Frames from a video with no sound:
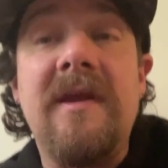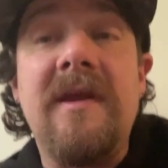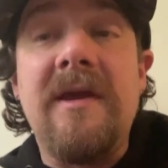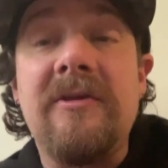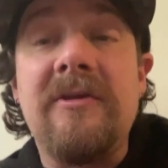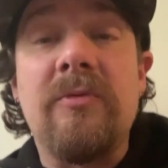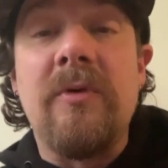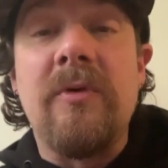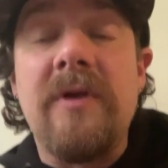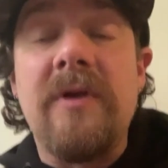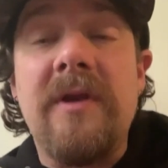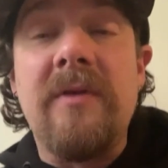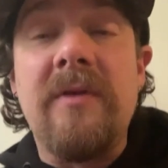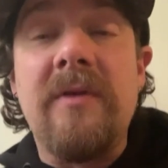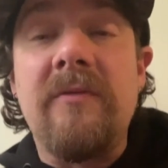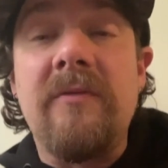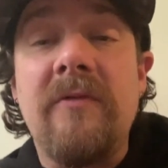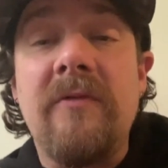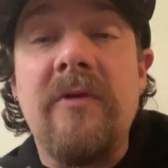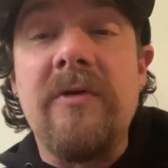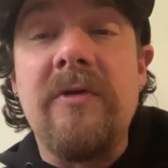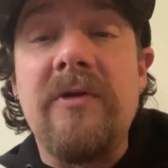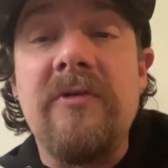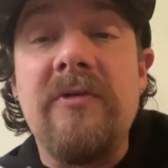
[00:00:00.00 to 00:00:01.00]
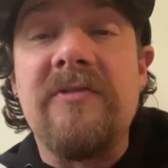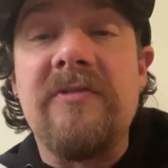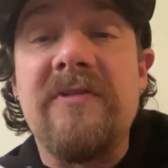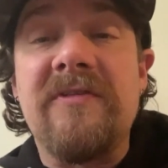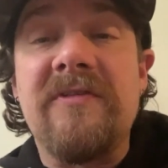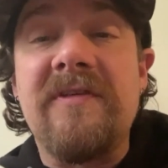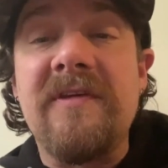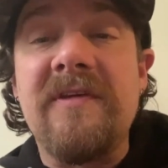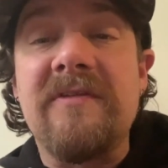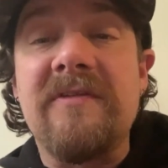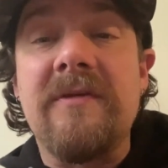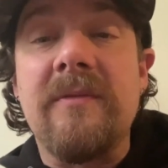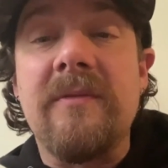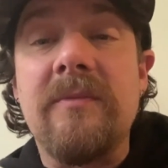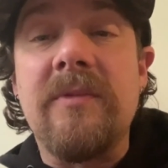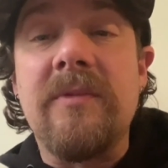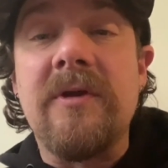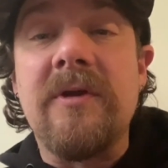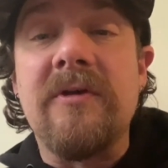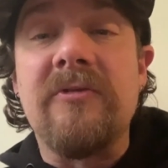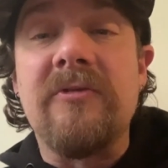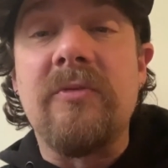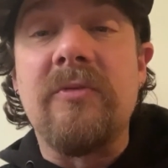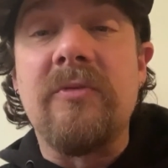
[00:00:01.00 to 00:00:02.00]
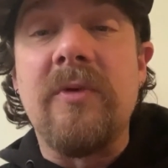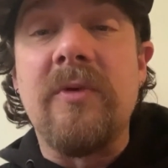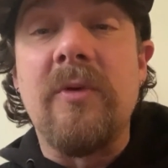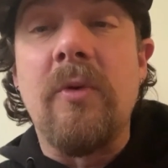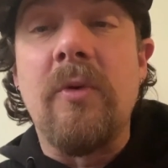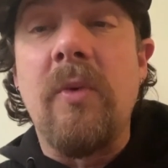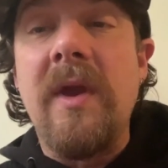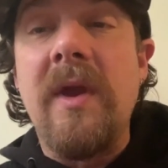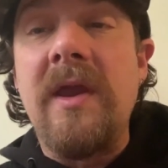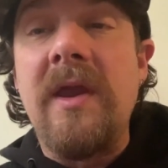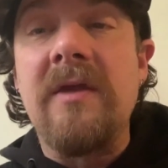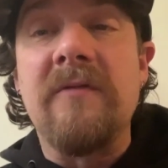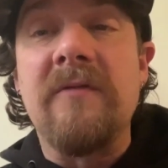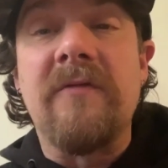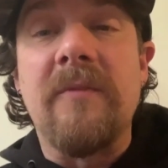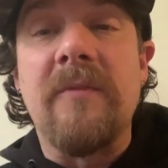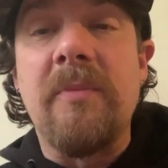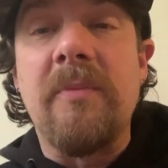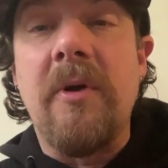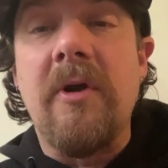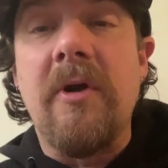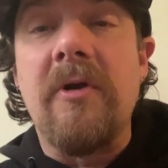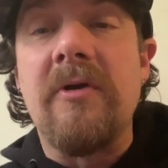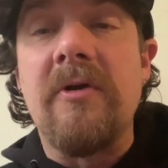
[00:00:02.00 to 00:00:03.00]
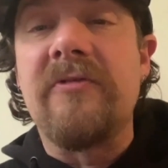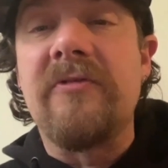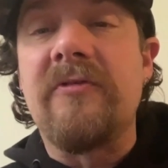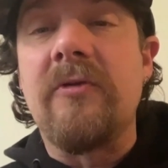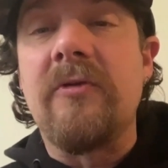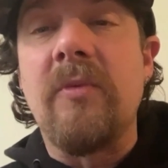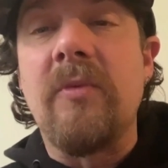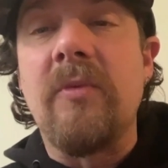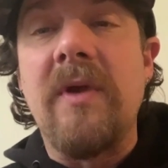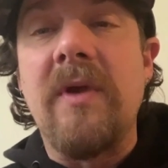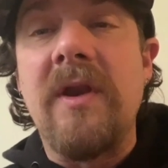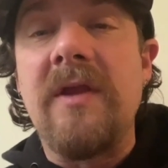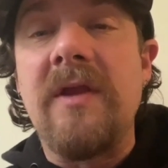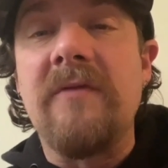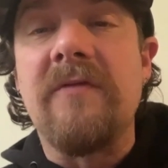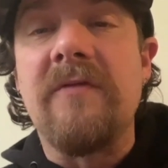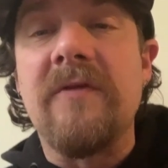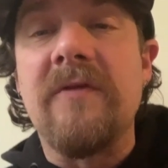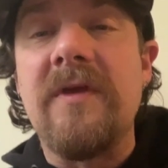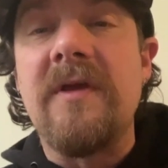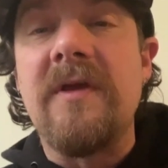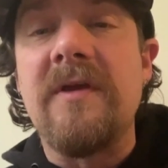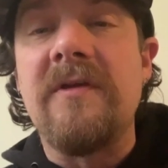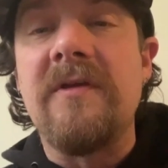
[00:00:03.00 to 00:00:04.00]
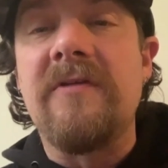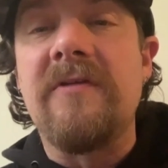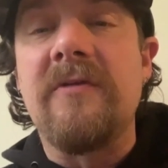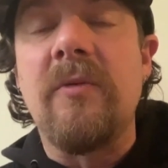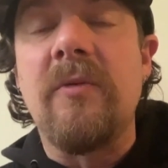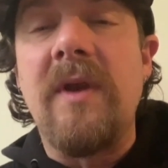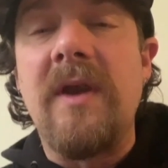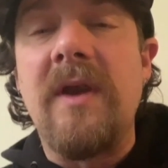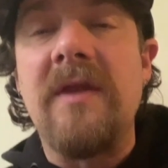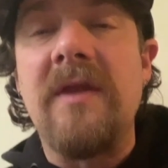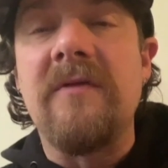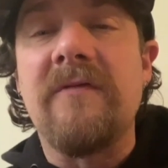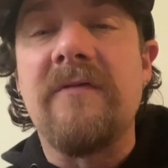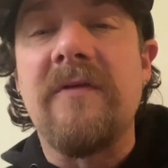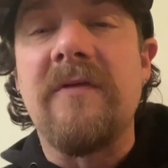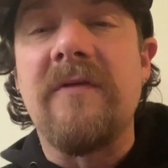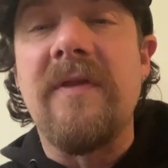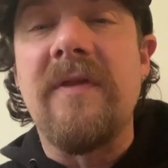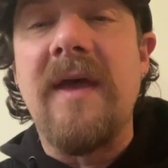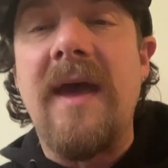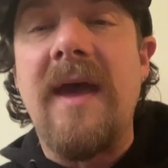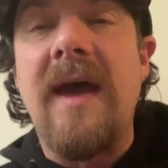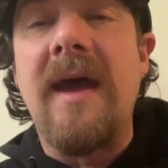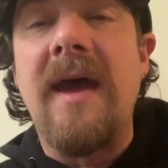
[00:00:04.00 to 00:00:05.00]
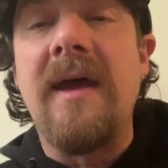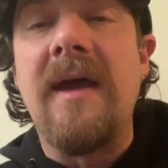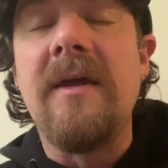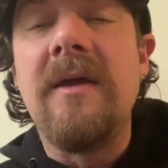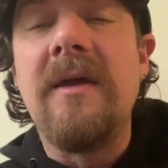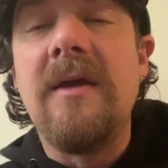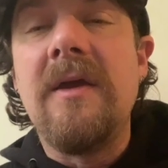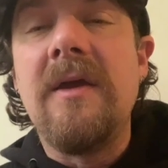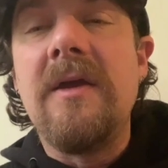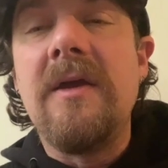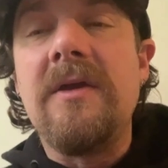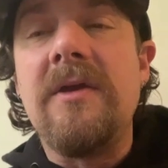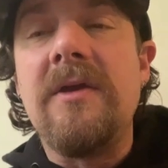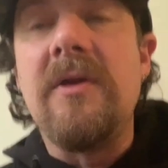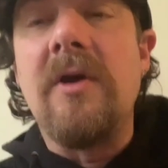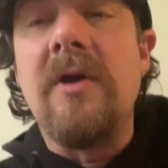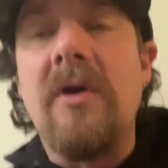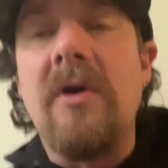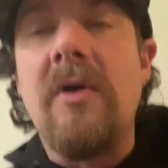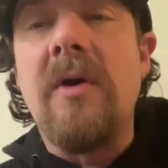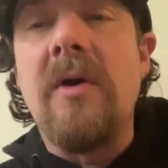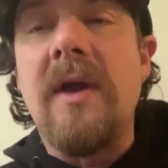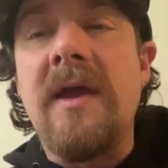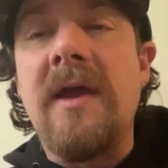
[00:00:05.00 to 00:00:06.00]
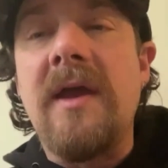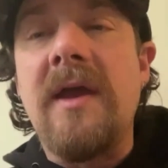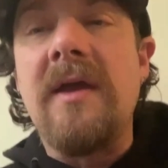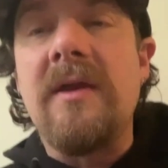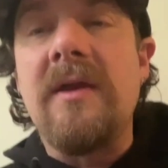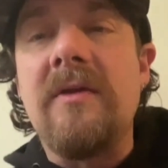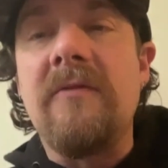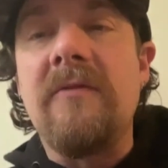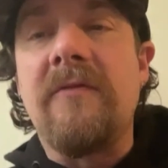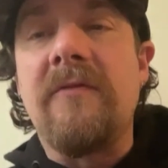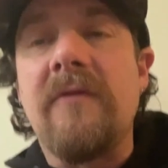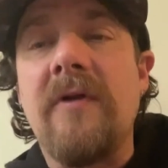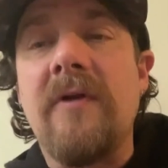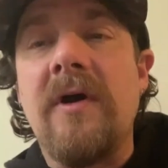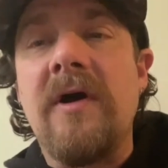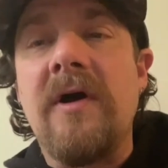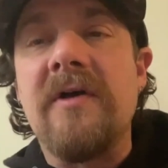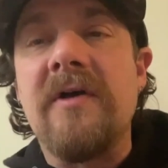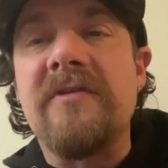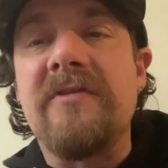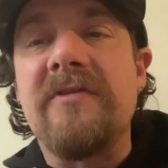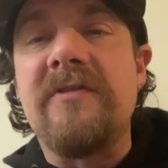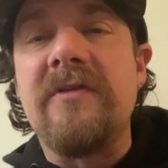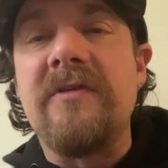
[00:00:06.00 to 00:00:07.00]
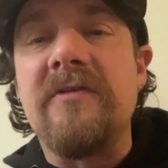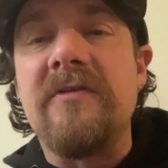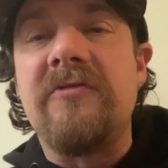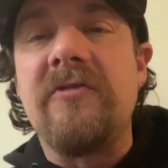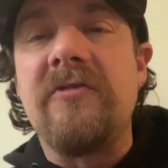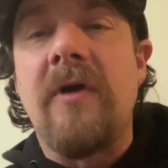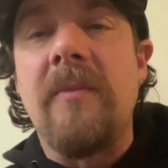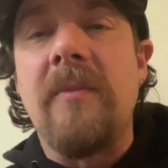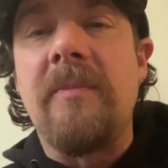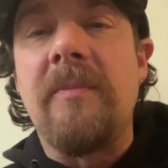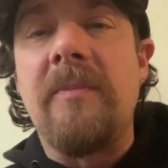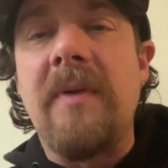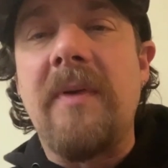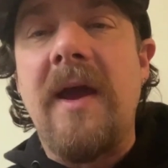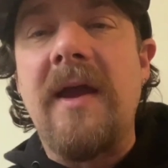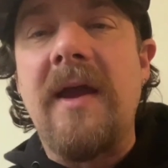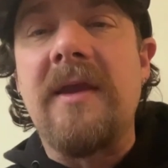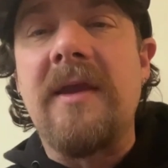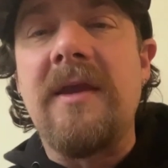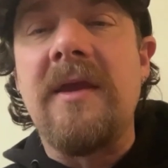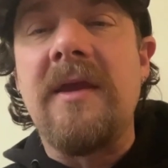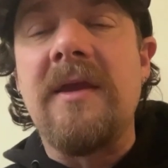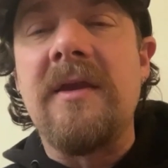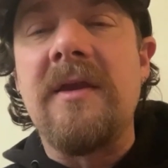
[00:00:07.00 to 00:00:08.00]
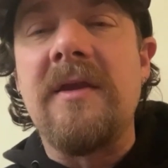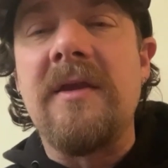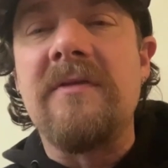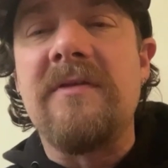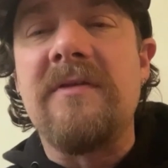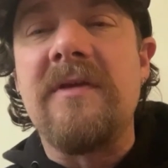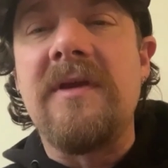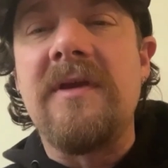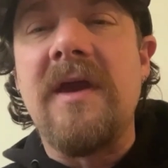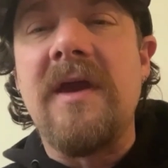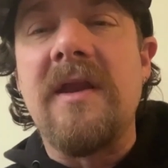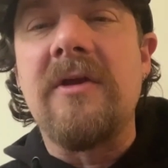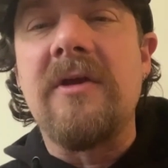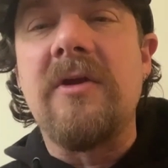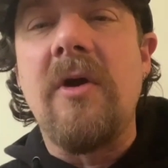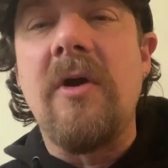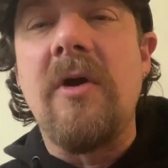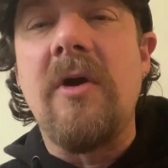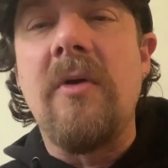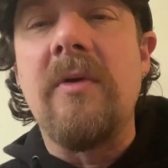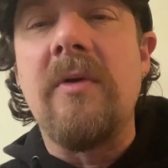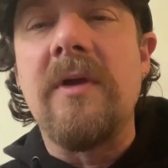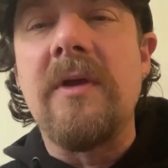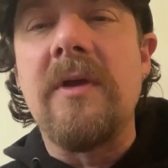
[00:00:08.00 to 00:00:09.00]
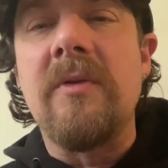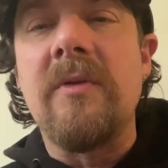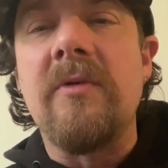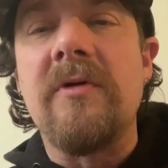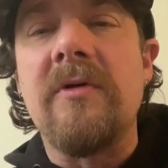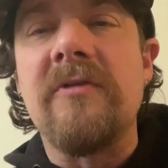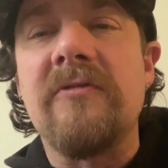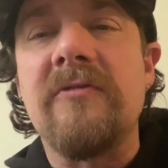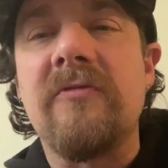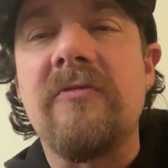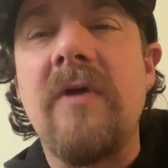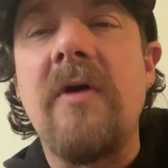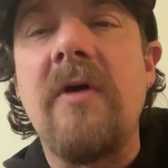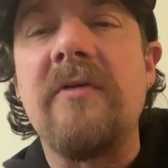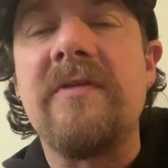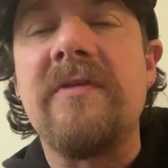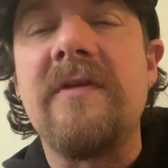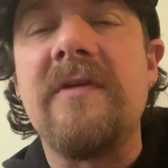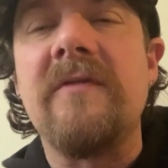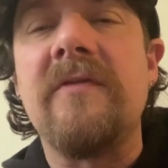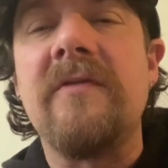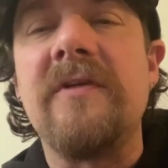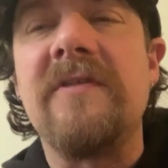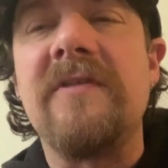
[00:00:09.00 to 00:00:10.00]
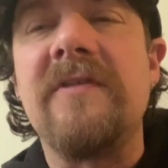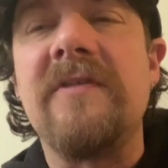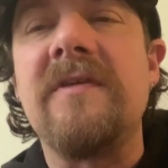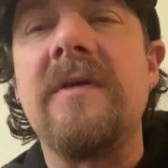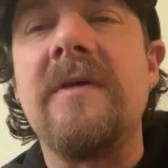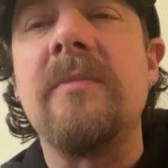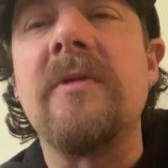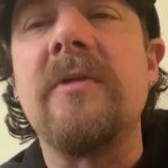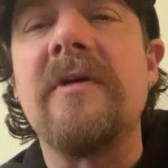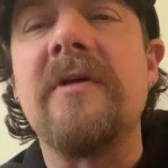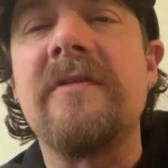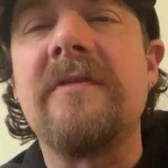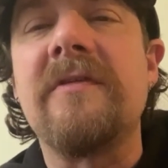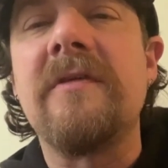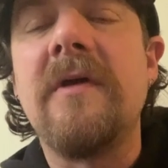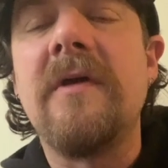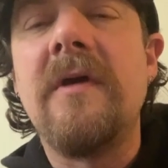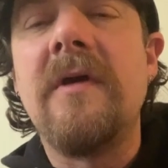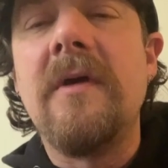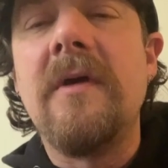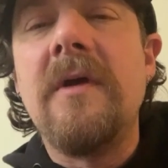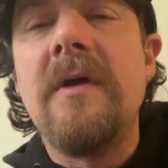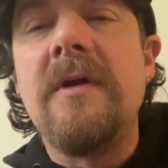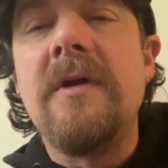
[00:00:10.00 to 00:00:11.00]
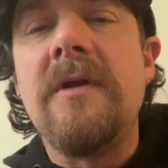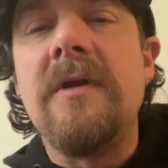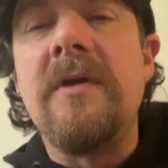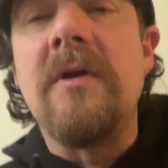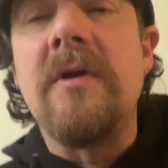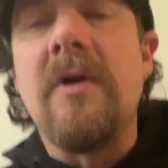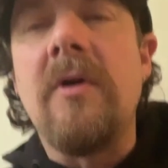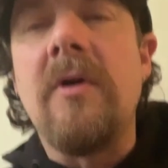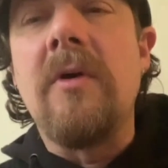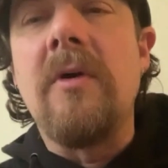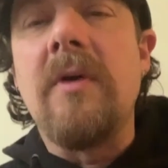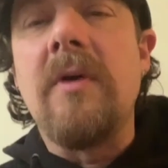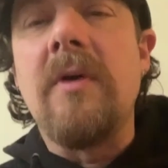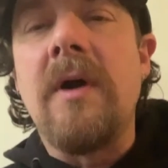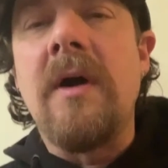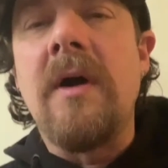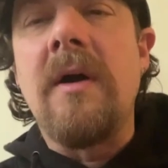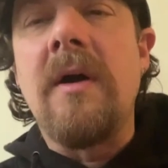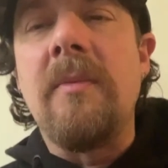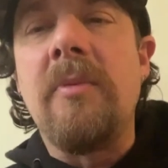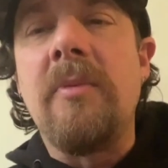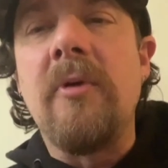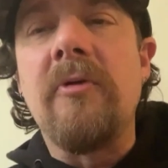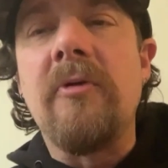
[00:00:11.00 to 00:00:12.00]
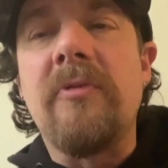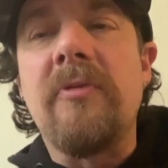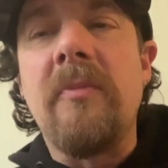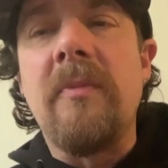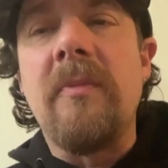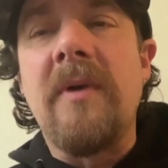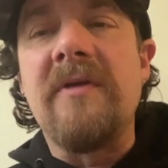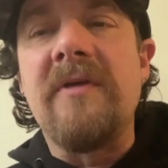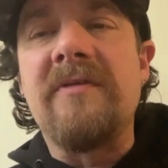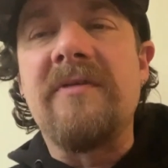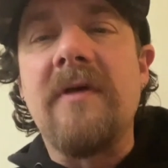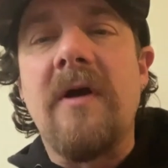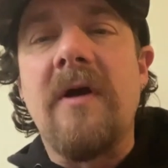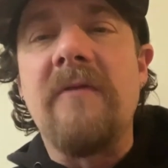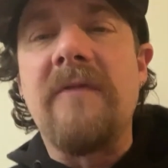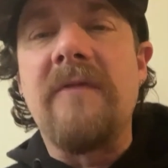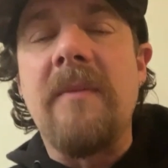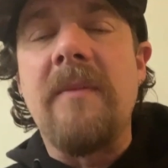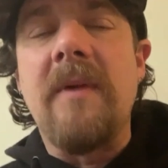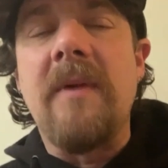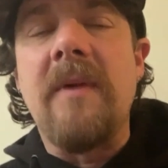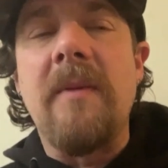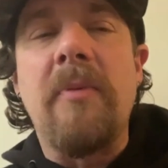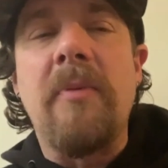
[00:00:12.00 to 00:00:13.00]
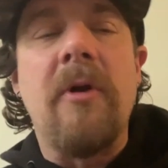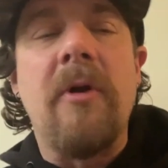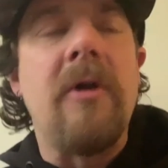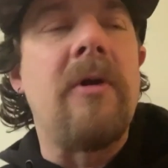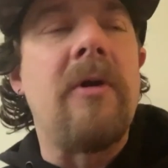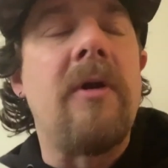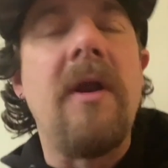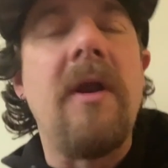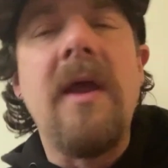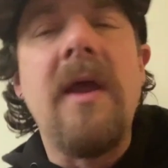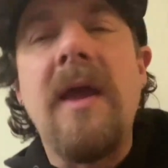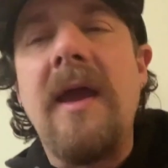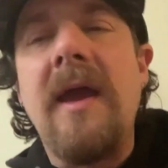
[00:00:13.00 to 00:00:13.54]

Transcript: days where we didn't really use the system because we were waiting for parts or waiting for this or waiting for that, you know, and for us to jump back in and to get it going was relatively seamless, you know, uh, both myself and my partner.